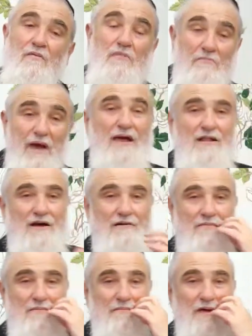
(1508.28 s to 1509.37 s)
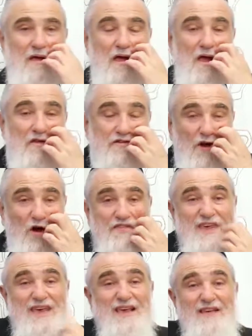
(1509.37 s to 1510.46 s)
Memela. So
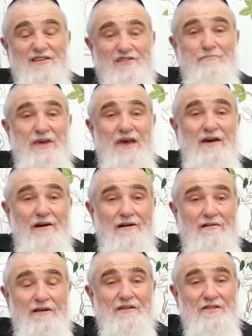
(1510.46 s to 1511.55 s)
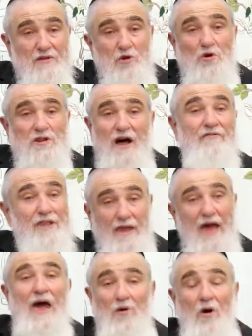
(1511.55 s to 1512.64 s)
the spear, the lulav,
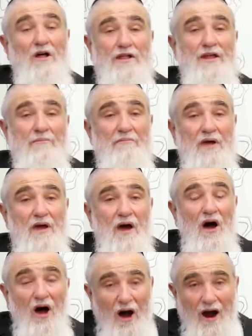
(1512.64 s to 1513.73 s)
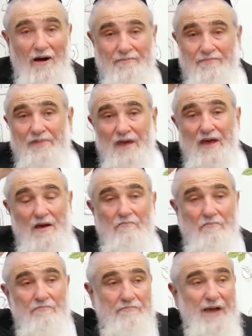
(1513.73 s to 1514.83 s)
and, all of them are
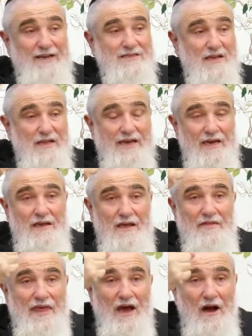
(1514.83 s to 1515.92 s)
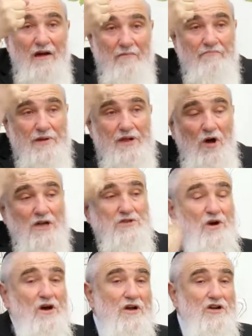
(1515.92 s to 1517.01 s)
basically they are belong to
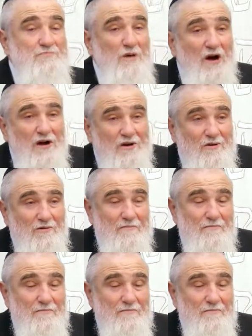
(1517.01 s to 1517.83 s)
a Kaddish Baruch